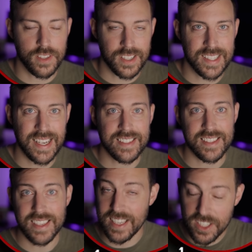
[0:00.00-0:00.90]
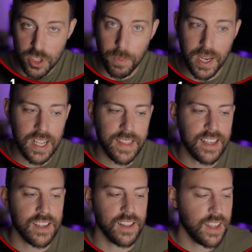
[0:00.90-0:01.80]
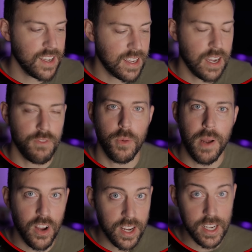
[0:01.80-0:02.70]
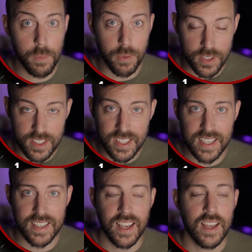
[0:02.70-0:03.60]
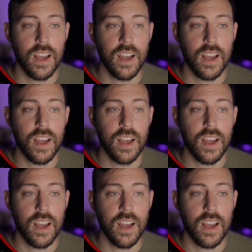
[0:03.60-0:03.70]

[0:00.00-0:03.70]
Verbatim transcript: success in Japan, they, they account for about 80%